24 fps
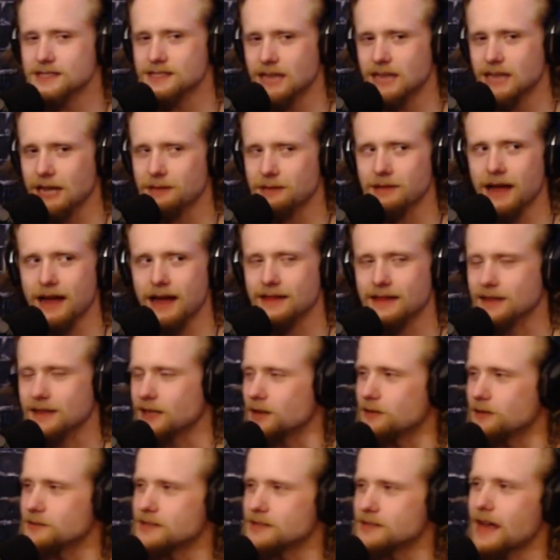is the same guy that
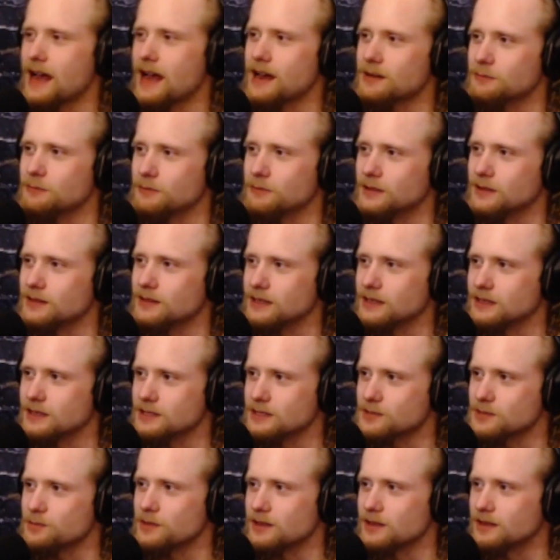goes at it with
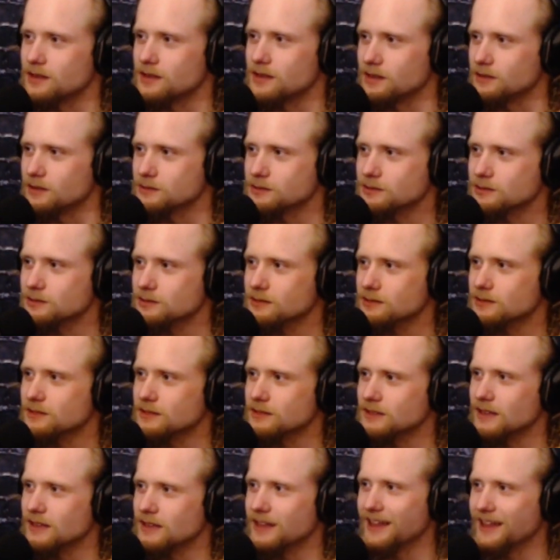ESPN hosts.
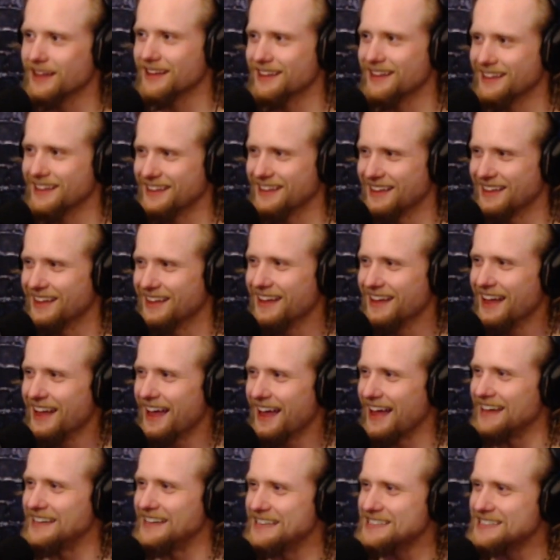
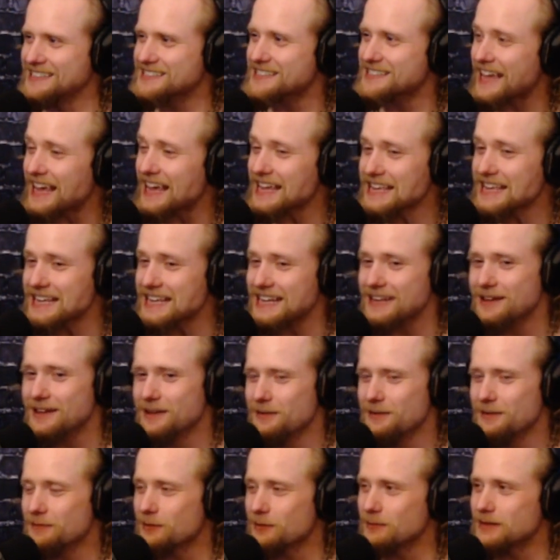And he's taking it
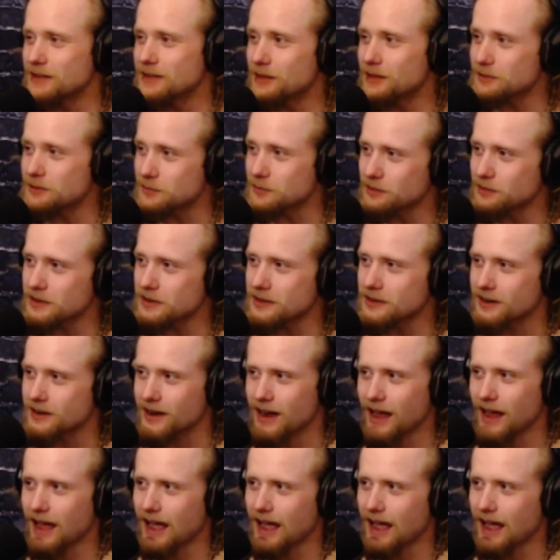from another player.